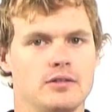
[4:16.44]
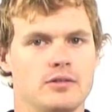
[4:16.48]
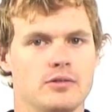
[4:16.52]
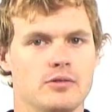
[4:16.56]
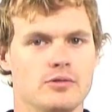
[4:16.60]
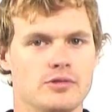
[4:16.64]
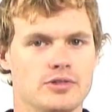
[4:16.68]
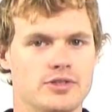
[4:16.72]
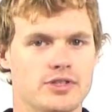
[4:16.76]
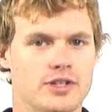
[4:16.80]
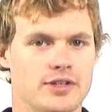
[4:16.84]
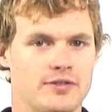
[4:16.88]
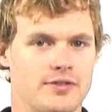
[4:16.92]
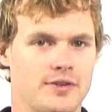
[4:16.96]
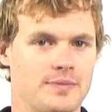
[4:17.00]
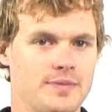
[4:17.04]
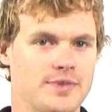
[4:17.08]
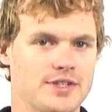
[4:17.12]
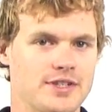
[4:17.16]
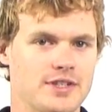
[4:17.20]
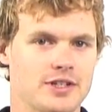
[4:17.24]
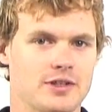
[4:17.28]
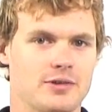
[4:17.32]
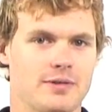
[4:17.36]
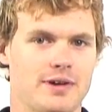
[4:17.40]
Also from
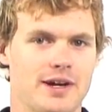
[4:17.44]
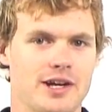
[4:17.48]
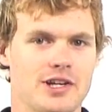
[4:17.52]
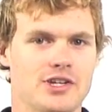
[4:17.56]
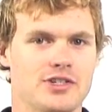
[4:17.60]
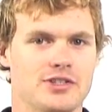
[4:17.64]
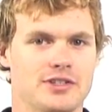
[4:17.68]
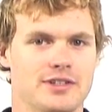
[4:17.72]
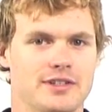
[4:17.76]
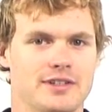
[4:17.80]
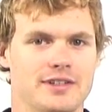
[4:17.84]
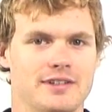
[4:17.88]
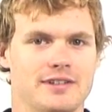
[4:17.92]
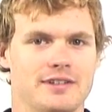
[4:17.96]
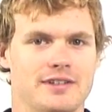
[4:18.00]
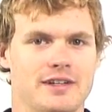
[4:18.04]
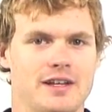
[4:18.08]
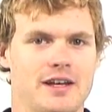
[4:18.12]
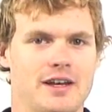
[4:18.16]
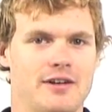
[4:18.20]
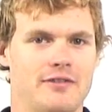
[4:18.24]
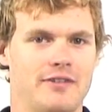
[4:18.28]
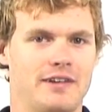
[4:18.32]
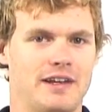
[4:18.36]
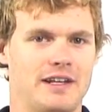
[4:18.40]
this equation,
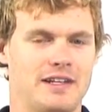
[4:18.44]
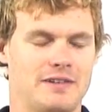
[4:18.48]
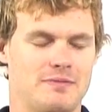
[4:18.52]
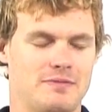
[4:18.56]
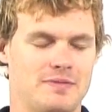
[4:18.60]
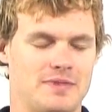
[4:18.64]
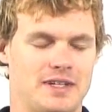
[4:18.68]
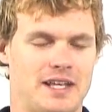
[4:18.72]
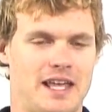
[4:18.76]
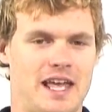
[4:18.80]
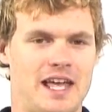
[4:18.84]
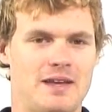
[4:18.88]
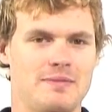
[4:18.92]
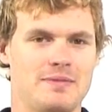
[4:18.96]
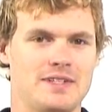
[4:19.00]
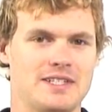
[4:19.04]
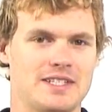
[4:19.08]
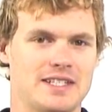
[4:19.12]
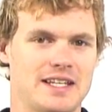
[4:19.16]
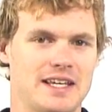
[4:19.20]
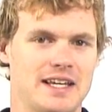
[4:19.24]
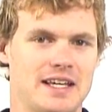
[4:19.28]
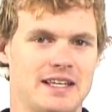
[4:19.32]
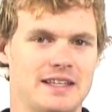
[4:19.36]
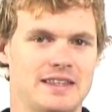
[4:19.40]
we can be
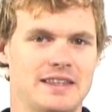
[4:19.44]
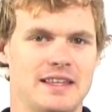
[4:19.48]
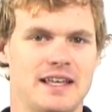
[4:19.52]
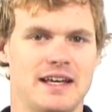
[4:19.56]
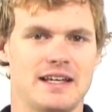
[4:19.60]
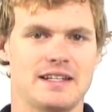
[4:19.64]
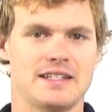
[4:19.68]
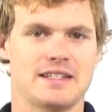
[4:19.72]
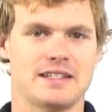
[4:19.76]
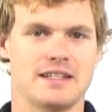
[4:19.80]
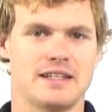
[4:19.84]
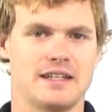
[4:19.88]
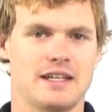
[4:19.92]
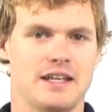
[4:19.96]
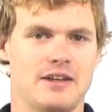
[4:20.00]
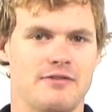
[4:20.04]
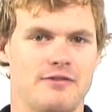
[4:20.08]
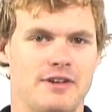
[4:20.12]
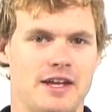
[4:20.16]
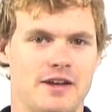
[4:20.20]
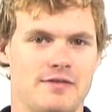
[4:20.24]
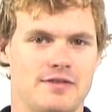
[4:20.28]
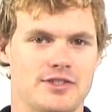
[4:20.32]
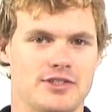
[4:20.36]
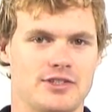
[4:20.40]
seen that if
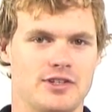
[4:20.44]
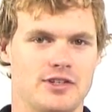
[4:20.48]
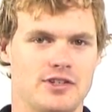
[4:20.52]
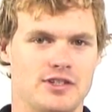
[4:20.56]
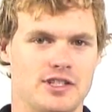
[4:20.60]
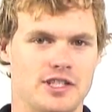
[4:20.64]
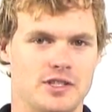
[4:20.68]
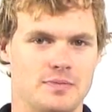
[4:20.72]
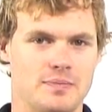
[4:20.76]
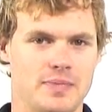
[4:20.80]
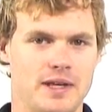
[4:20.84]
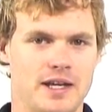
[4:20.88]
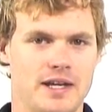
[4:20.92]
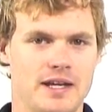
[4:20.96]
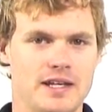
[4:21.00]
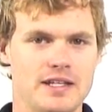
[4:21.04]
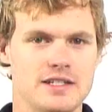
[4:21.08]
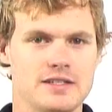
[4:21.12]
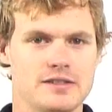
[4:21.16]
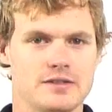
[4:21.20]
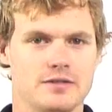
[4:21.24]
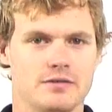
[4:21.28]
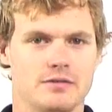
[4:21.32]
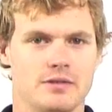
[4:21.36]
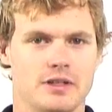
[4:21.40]
we have a certain
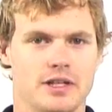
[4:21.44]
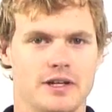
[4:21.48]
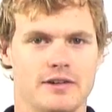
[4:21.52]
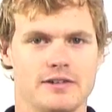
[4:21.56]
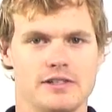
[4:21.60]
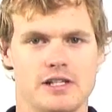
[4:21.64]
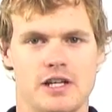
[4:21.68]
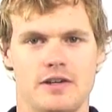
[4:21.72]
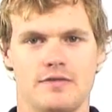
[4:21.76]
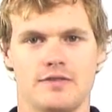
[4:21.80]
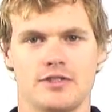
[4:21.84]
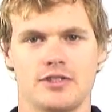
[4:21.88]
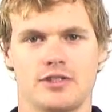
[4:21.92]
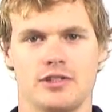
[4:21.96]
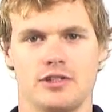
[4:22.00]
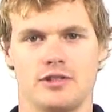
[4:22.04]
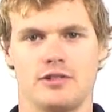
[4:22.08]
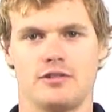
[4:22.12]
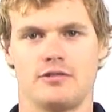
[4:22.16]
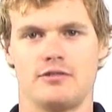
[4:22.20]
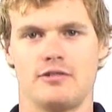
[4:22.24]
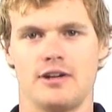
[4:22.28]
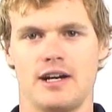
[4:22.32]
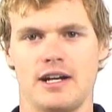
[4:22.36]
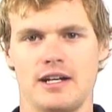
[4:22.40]
speed, we're going to have a
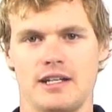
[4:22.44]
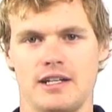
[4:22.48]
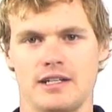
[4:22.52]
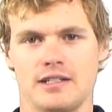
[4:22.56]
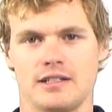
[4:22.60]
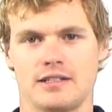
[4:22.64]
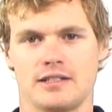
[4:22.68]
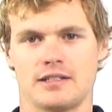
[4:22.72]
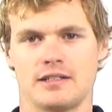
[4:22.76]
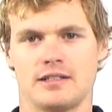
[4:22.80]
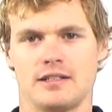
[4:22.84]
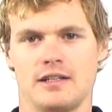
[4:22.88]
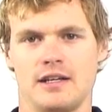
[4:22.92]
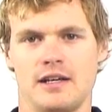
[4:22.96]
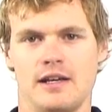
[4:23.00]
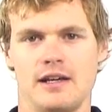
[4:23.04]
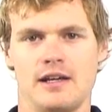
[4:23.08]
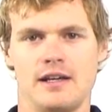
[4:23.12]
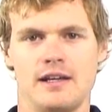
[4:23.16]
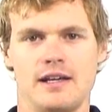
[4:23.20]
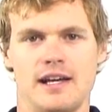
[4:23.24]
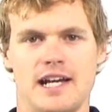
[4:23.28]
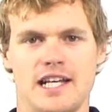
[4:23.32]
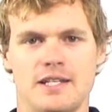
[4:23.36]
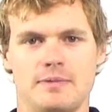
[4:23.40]
certain radius.
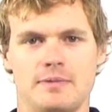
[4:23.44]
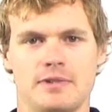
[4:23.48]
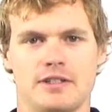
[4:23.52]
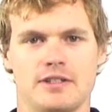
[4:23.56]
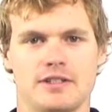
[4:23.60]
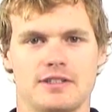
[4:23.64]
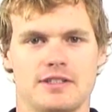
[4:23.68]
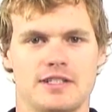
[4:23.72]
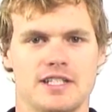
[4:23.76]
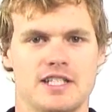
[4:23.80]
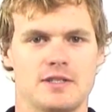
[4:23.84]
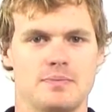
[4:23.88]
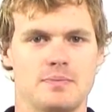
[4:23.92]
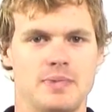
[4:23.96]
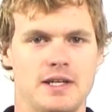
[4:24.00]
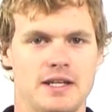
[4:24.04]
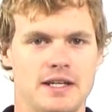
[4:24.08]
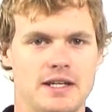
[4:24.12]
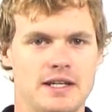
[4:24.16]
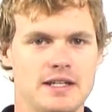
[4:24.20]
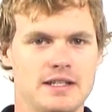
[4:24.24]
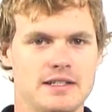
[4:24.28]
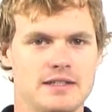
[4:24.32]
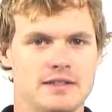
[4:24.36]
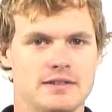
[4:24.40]
That's because the
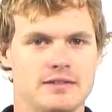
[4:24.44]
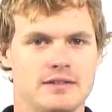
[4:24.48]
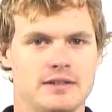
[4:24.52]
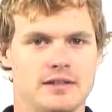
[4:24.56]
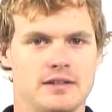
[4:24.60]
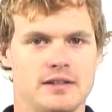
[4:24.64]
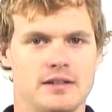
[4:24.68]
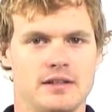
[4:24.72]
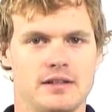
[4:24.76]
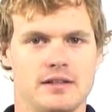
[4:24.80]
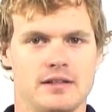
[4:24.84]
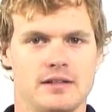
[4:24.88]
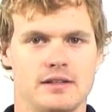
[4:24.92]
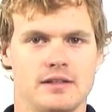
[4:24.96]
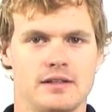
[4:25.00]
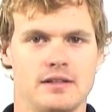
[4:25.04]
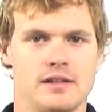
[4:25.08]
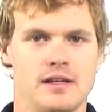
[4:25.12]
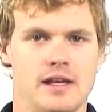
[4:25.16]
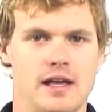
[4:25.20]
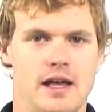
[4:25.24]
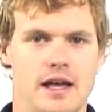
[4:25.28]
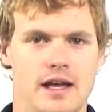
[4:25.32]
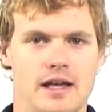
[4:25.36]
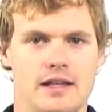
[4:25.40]
speed
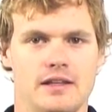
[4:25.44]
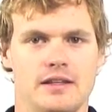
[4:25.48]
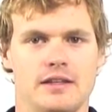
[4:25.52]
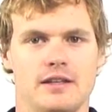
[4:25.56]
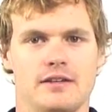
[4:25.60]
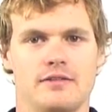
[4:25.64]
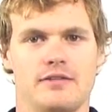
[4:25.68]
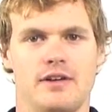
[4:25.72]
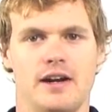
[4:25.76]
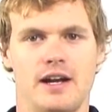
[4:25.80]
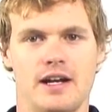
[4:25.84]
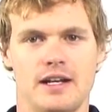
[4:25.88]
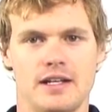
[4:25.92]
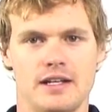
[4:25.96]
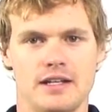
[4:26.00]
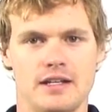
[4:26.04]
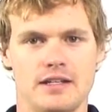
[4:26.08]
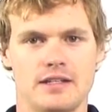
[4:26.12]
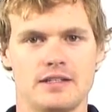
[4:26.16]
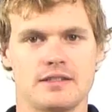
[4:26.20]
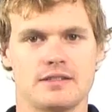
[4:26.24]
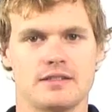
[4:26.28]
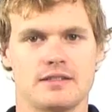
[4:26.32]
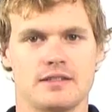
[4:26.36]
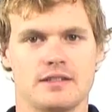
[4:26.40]
and the
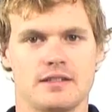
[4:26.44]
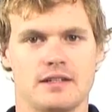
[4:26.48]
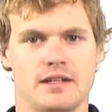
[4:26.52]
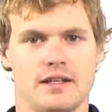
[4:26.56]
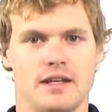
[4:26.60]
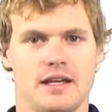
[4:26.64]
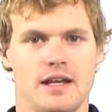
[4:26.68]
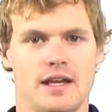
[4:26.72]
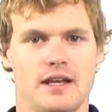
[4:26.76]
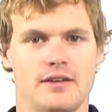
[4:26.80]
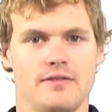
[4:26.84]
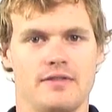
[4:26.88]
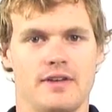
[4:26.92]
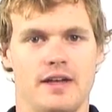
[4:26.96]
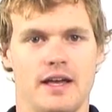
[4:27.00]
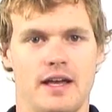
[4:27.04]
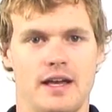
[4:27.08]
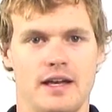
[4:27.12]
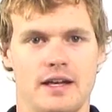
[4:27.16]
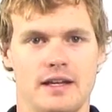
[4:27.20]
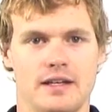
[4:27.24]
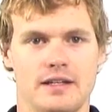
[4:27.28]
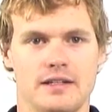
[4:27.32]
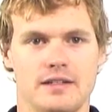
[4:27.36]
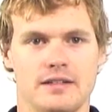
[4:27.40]
radius have
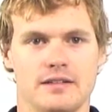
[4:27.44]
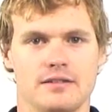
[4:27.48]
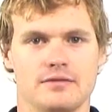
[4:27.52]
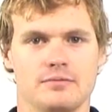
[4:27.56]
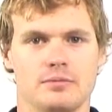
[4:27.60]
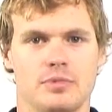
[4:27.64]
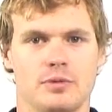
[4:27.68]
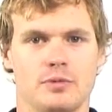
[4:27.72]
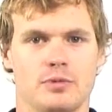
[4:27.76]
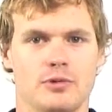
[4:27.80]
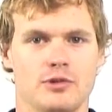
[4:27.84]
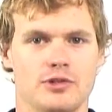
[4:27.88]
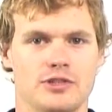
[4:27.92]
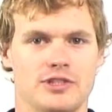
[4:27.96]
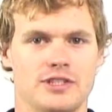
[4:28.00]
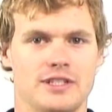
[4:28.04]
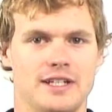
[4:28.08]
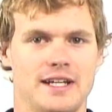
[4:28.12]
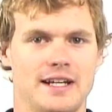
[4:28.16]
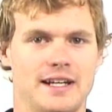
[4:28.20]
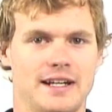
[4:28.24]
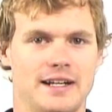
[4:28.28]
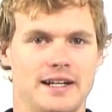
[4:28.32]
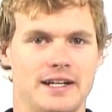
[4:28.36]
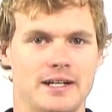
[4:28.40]
a
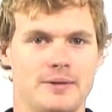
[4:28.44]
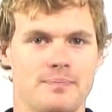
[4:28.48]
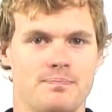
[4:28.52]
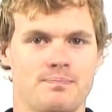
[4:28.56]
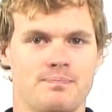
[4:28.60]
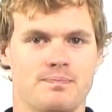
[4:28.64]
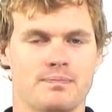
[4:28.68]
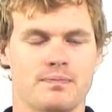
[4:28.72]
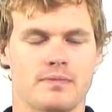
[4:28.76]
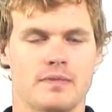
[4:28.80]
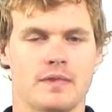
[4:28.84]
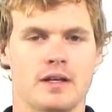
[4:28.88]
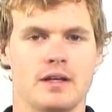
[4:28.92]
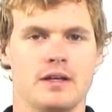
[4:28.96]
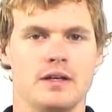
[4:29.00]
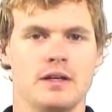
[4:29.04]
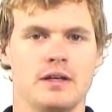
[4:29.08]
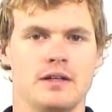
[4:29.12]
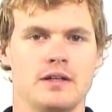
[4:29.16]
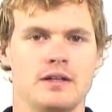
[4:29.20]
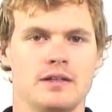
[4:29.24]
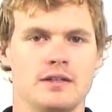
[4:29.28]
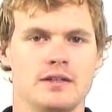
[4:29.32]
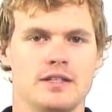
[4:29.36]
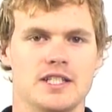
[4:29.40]
proportionality.
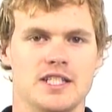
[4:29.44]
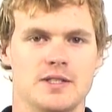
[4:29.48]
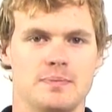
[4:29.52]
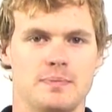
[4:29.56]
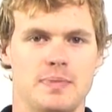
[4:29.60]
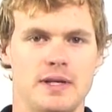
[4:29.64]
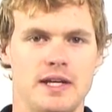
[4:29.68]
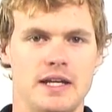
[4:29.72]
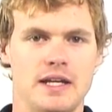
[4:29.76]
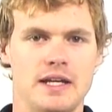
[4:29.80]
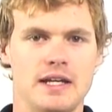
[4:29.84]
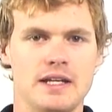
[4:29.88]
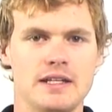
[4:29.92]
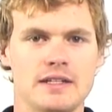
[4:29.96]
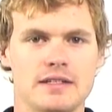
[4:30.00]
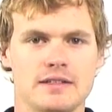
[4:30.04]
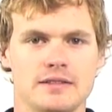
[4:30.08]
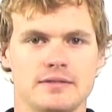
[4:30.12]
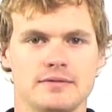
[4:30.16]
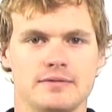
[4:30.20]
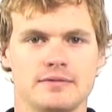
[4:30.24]
The speed